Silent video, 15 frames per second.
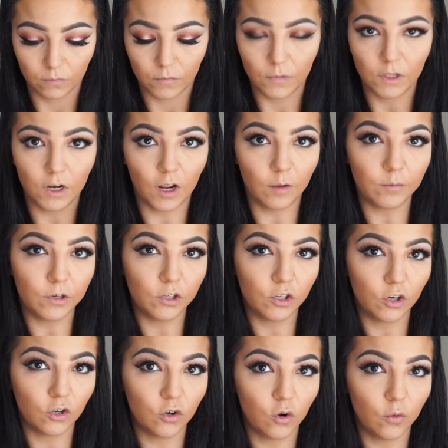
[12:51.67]
Now I'm just going
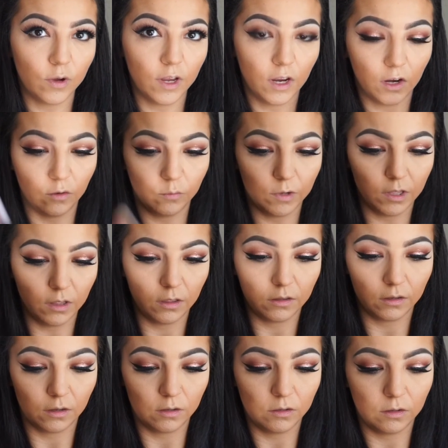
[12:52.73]
to go in with
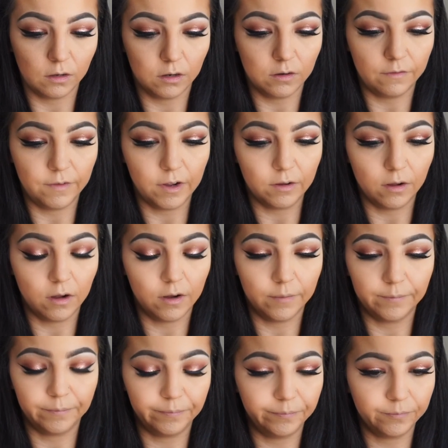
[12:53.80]
Tarte
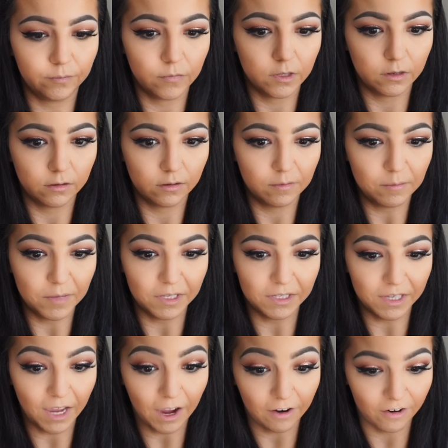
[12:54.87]

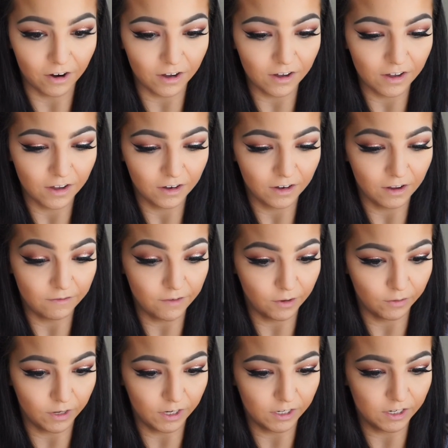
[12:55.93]
mascara,
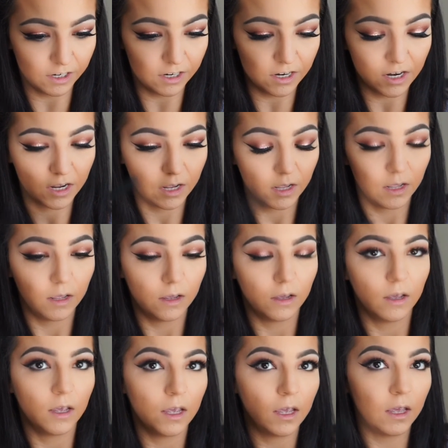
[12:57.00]
foundation,
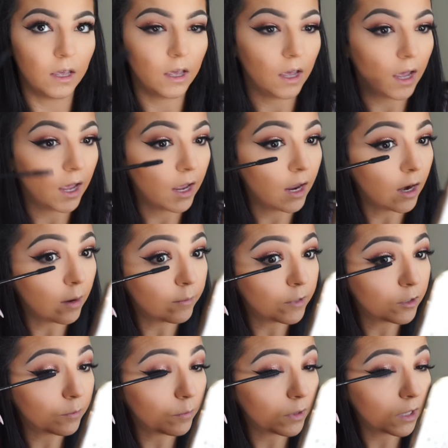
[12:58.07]
and I'm just
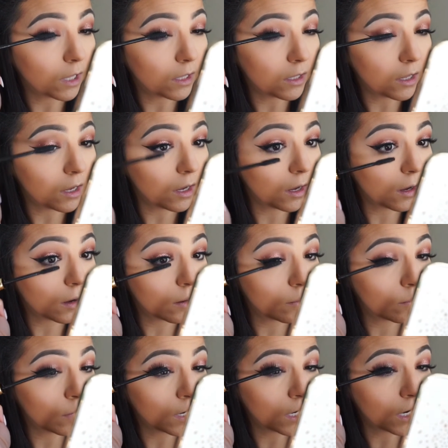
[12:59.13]
blending
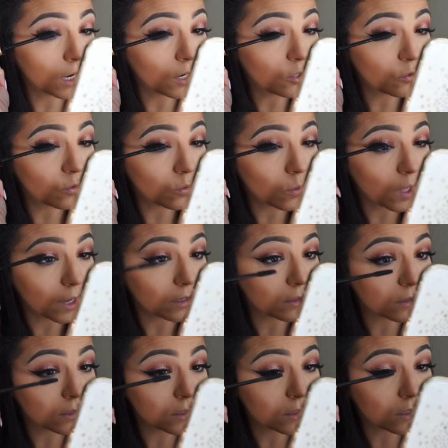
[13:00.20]
my natural
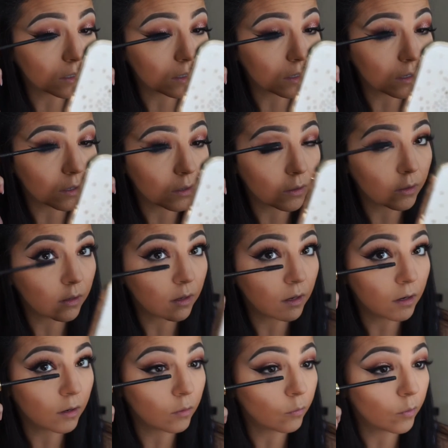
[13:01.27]
lashes
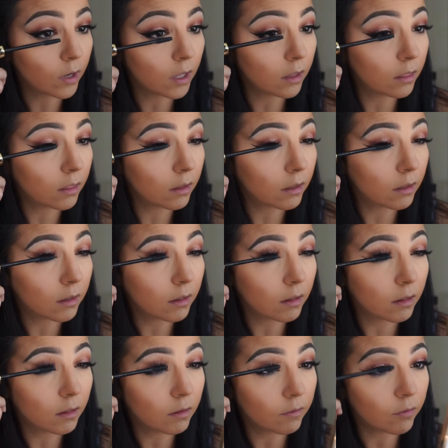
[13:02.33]
in with
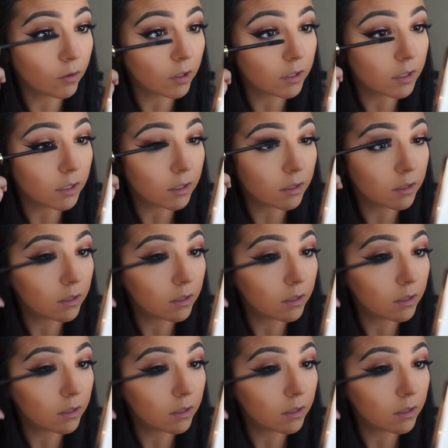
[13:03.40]
the falsies.